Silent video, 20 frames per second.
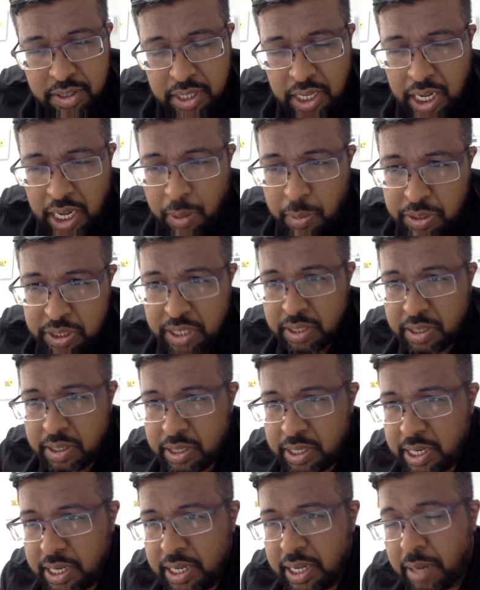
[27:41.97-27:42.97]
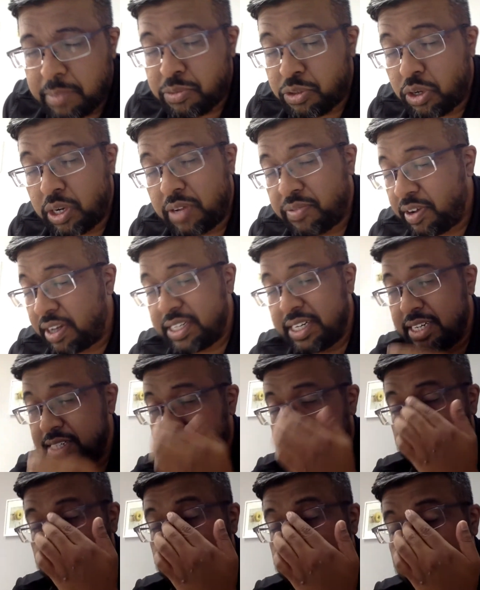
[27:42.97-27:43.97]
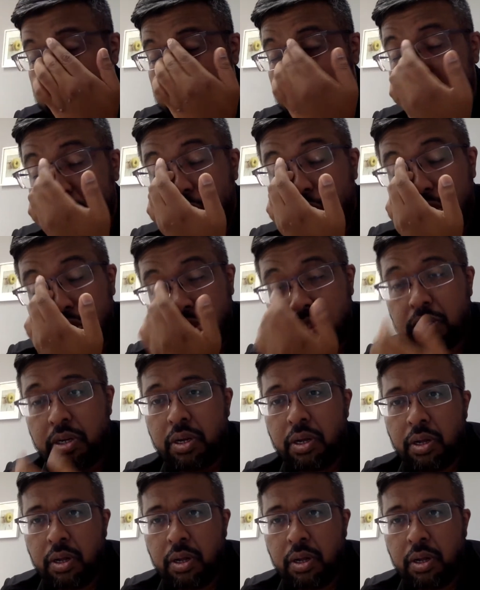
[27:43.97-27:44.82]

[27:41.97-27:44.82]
I wasn't really. I'm sorry if I didn't understand your question.